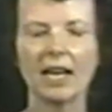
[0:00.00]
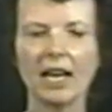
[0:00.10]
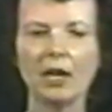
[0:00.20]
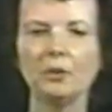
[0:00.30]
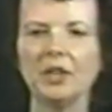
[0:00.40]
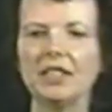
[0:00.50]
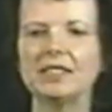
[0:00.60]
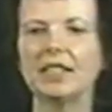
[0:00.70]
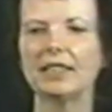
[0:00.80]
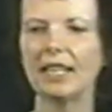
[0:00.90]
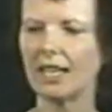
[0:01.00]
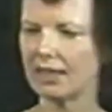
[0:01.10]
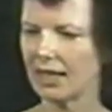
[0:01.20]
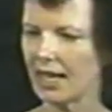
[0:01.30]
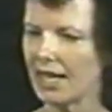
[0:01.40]
how is it
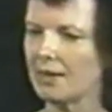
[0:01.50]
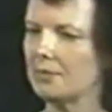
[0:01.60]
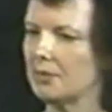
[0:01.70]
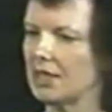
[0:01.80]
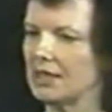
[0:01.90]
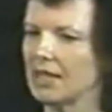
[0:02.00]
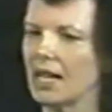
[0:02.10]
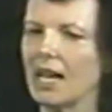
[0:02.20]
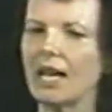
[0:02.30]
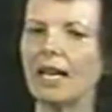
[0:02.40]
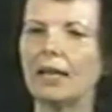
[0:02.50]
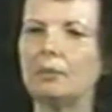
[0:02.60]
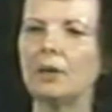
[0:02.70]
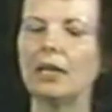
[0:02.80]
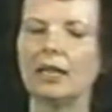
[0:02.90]
that every
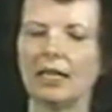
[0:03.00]
time